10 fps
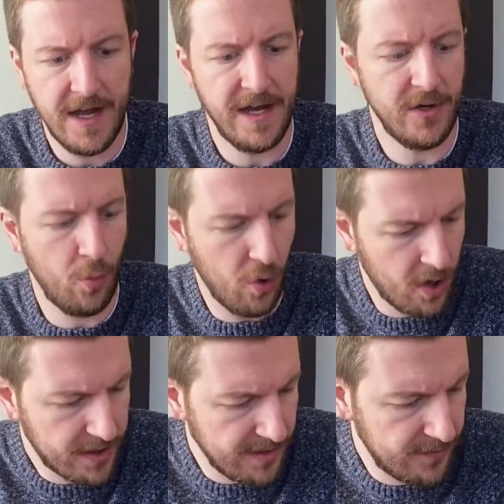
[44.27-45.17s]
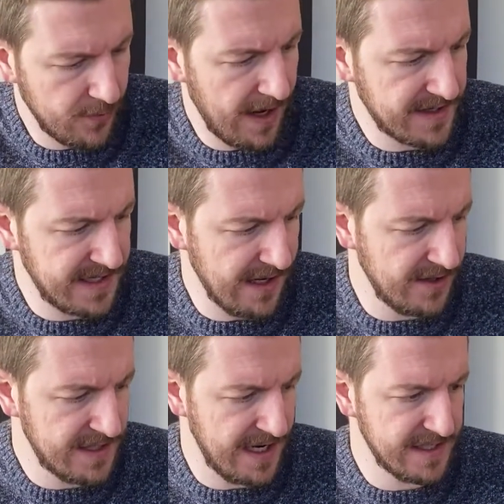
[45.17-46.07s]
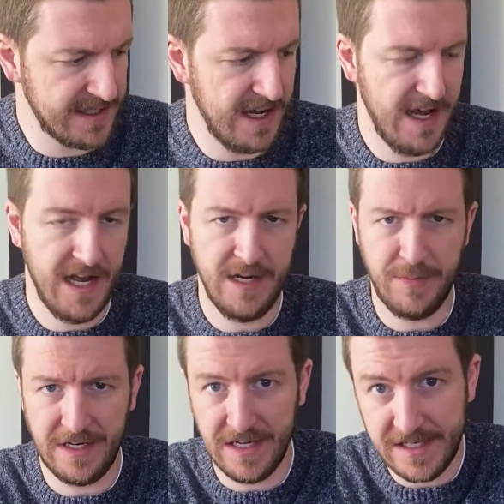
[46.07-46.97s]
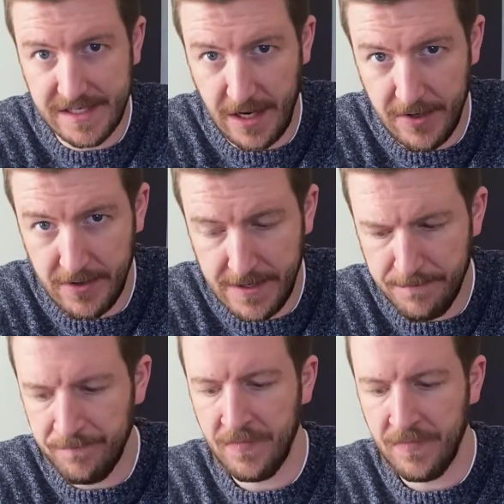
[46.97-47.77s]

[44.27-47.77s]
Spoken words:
and you're working through that standard test and it begins tunneling,